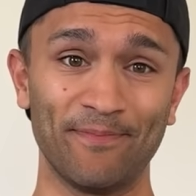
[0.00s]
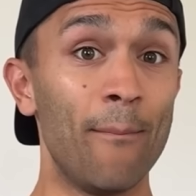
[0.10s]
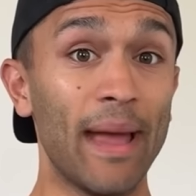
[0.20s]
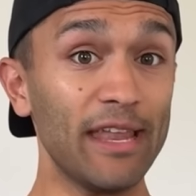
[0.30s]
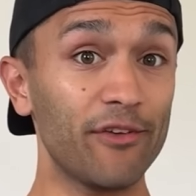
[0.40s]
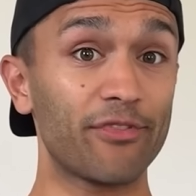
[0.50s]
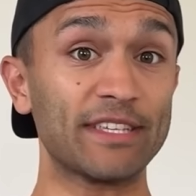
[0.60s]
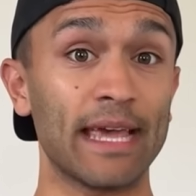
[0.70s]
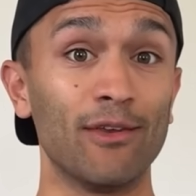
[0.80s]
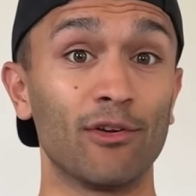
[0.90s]
Many of the
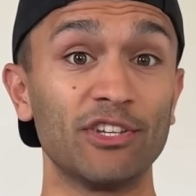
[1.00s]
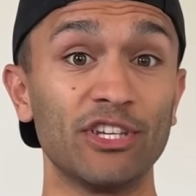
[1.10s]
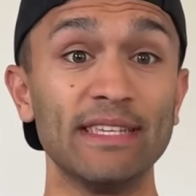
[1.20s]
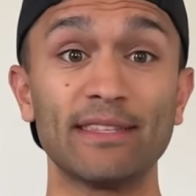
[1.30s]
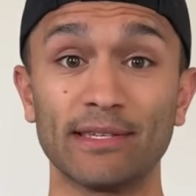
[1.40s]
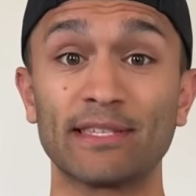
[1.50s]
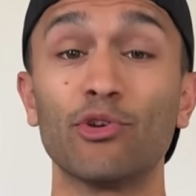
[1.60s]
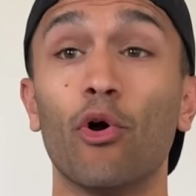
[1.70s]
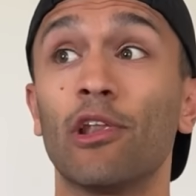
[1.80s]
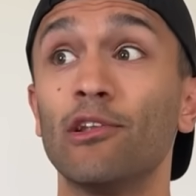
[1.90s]
technologies that
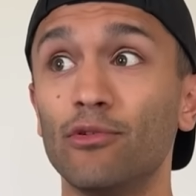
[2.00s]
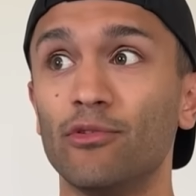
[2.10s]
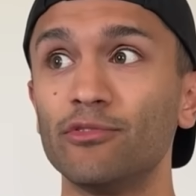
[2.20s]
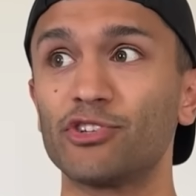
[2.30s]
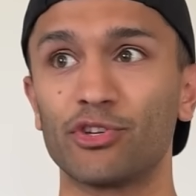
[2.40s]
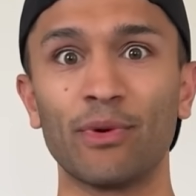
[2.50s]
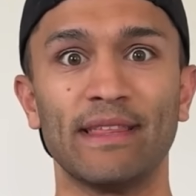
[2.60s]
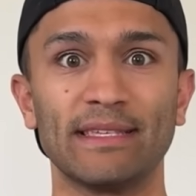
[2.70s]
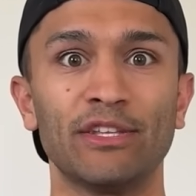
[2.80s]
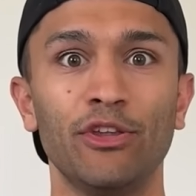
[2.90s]
Scott launched with
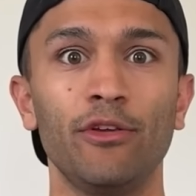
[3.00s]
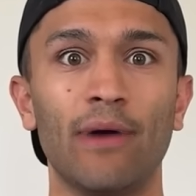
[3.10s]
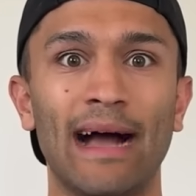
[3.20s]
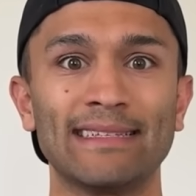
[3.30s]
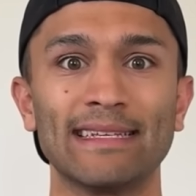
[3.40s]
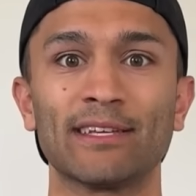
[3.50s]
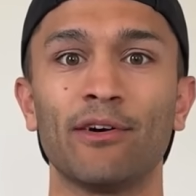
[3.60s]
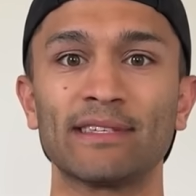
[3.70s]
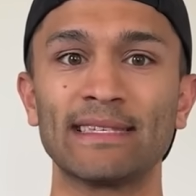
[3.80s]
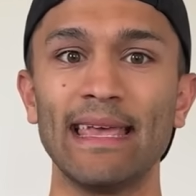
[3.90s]
its new Addict
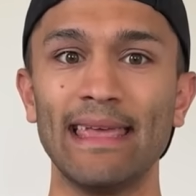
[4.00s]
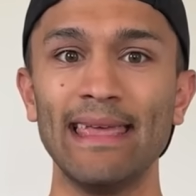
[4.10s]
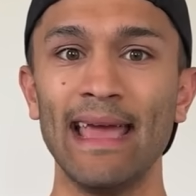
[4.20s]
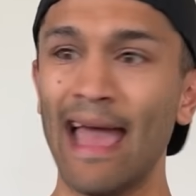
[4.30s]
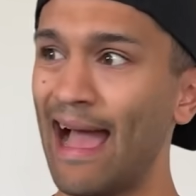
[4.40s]
RC